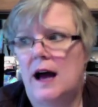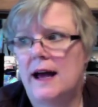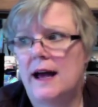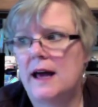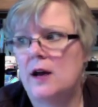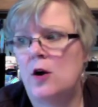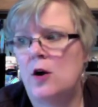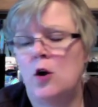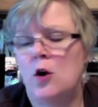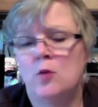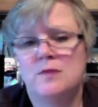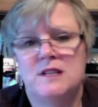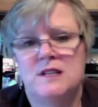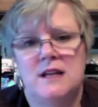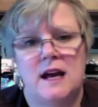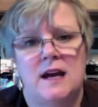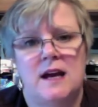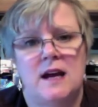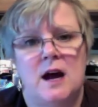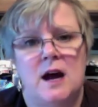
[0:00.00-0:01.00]
I got home
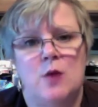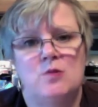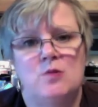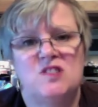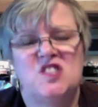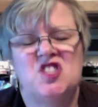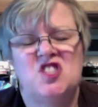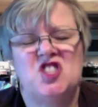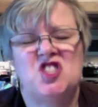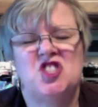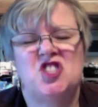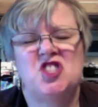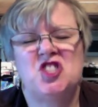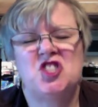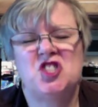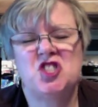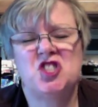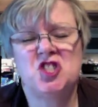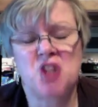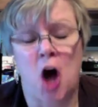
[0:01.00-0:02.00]
today and I was
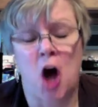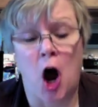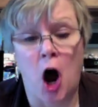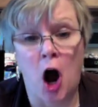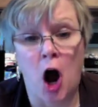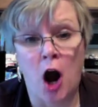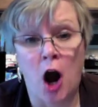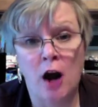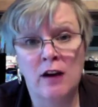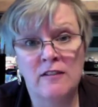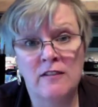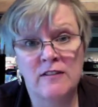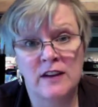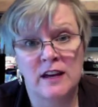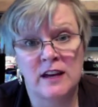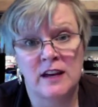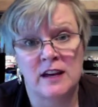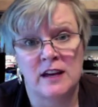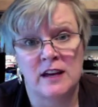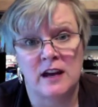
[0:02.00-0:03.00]

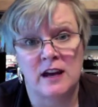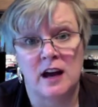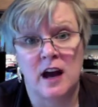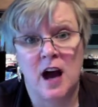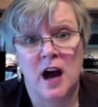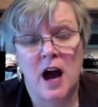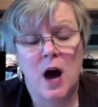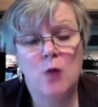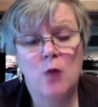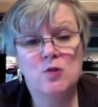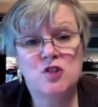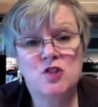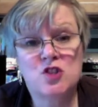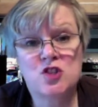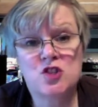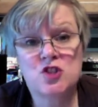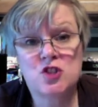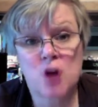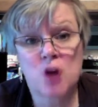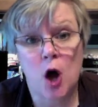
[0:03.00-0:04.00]
starving. I was
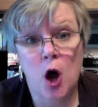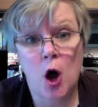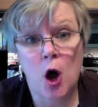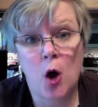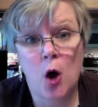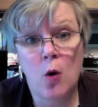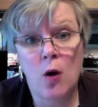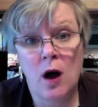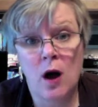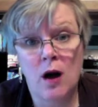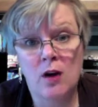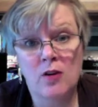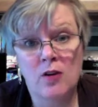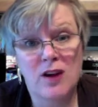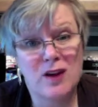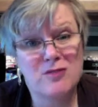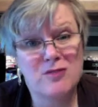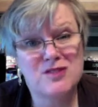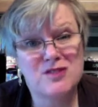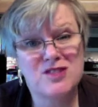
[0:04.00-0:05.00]
so hungry. I
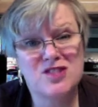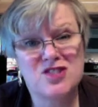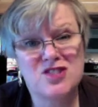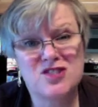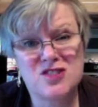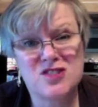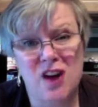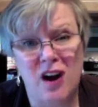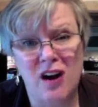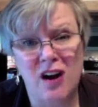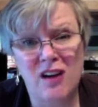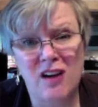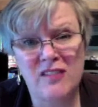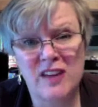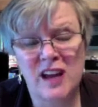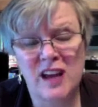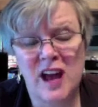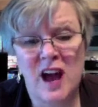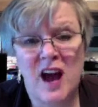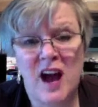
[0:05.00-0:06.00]
was starving.
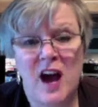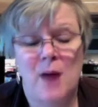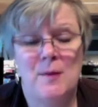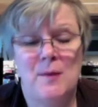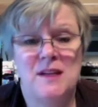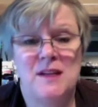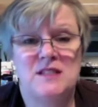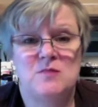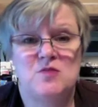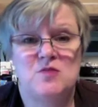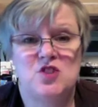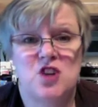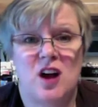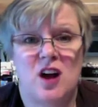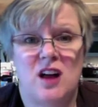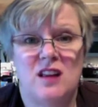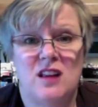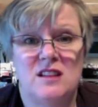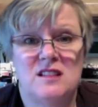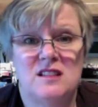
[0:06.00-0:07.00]
I made some
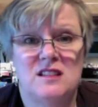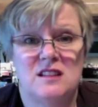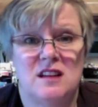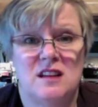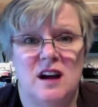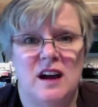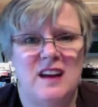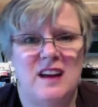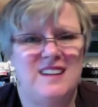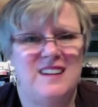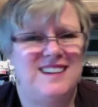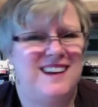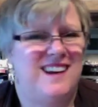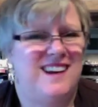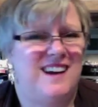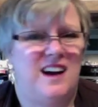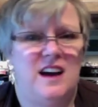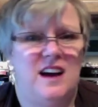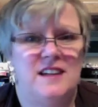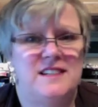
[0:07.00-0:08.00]
chocolate delight.
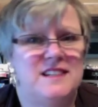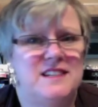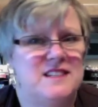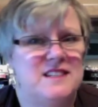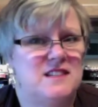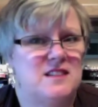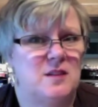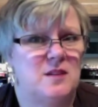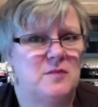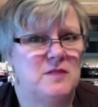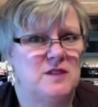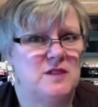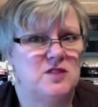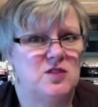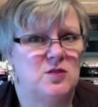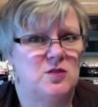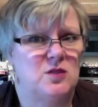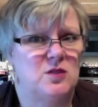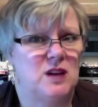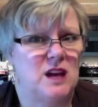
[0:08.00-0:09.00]
I did something
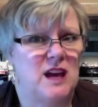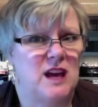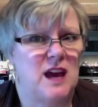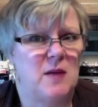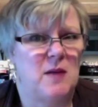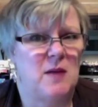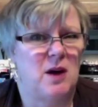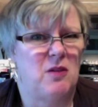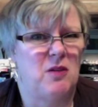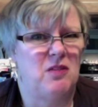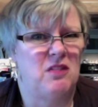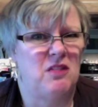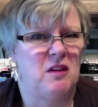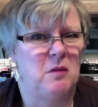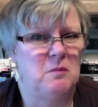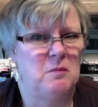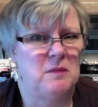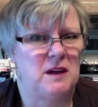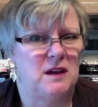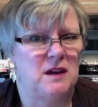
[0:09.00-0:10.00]
to it. It came out
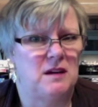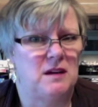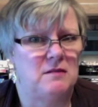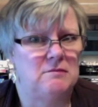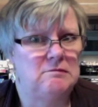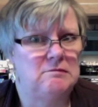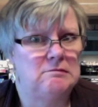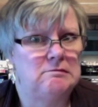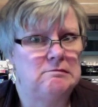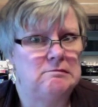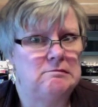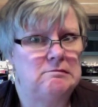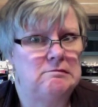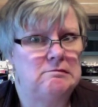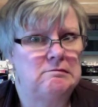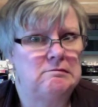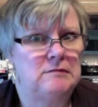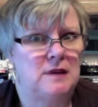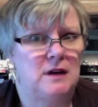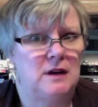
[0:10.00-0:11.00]
lumpy.
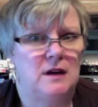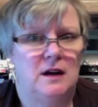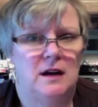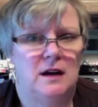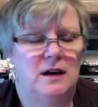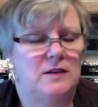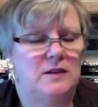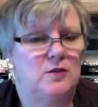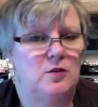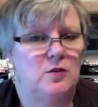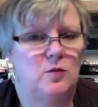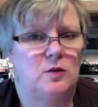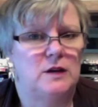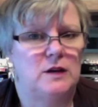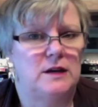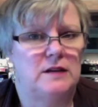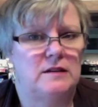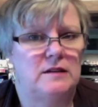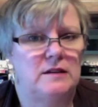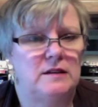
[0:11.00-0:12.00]
I don't know what I
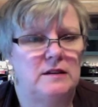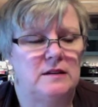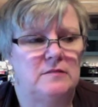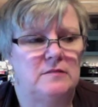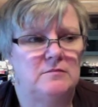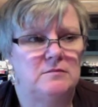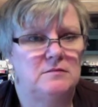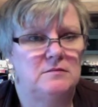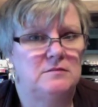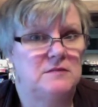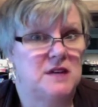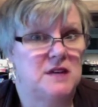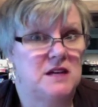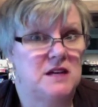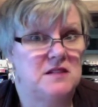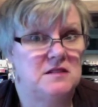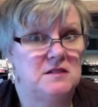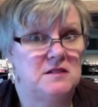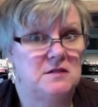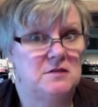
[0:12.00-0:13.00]
did.
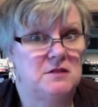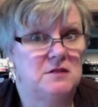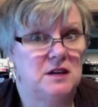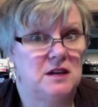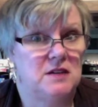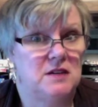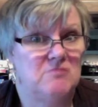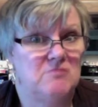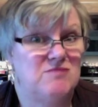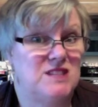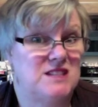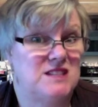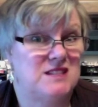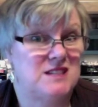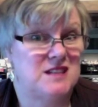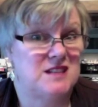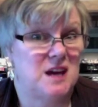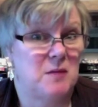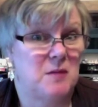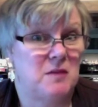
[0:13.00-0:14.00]
Tasted okay. Didn't
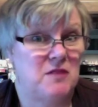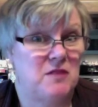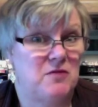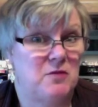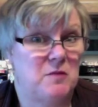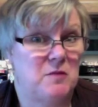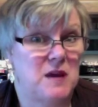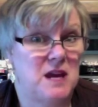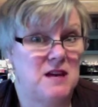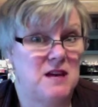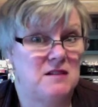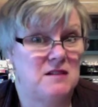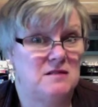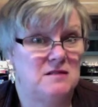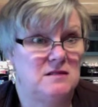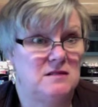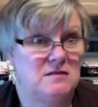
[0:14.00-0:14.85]
stop me from eating